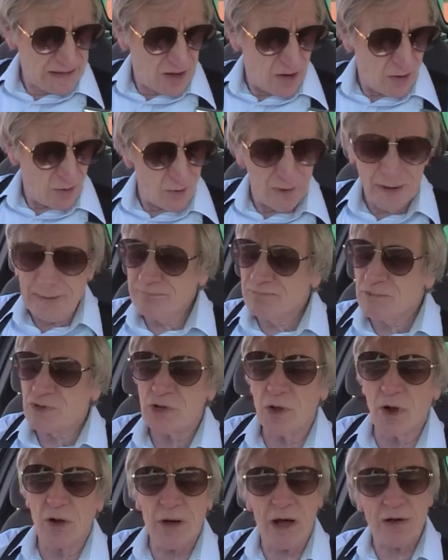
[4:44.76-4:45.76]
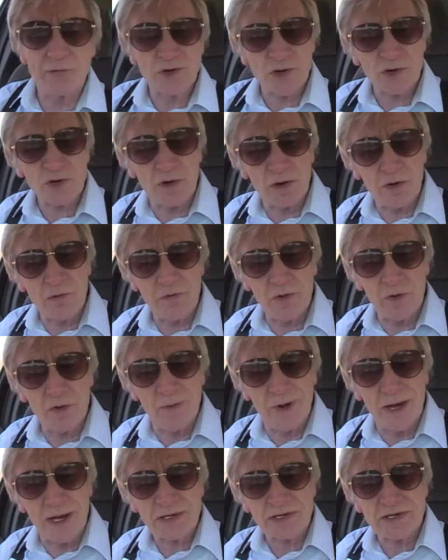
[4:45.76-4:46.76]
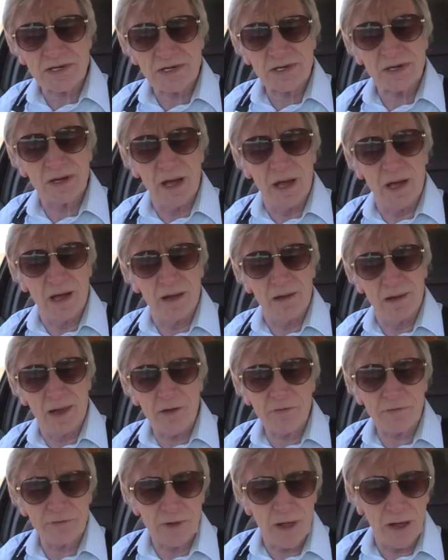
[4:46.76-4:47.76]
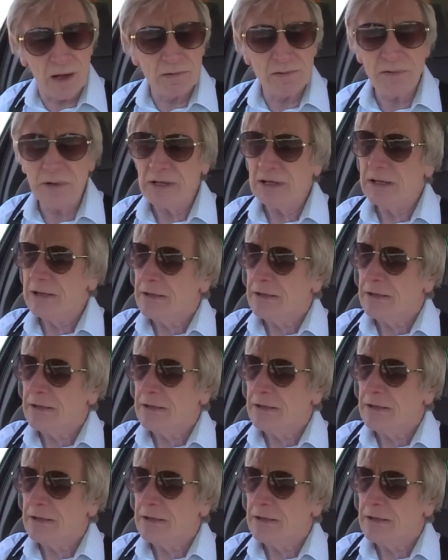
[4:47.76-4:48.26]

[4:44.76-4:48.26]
Alright, so I've just got a few minutes left now.